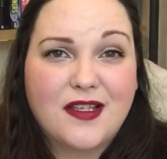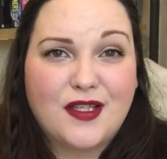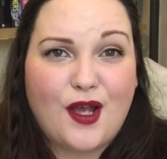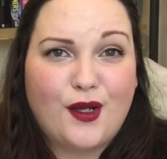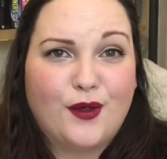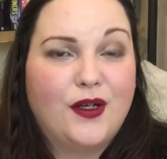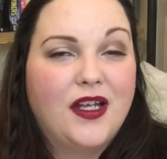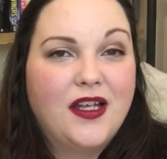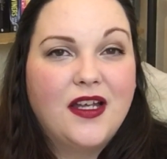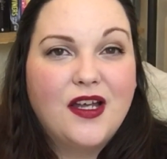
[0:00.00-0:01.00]
so
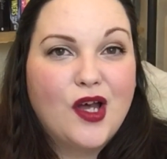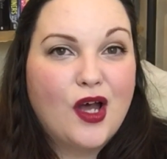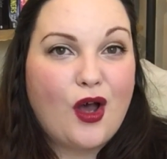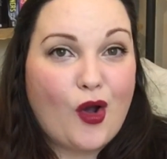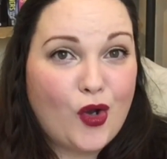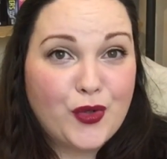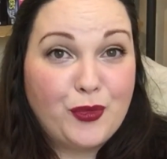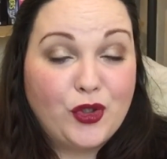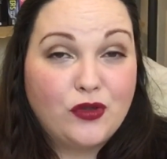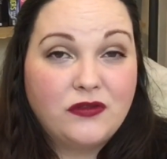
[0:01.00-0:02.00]

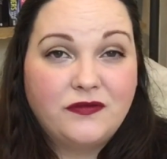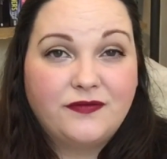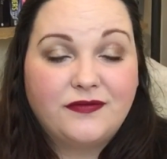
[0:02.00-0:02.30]
Audible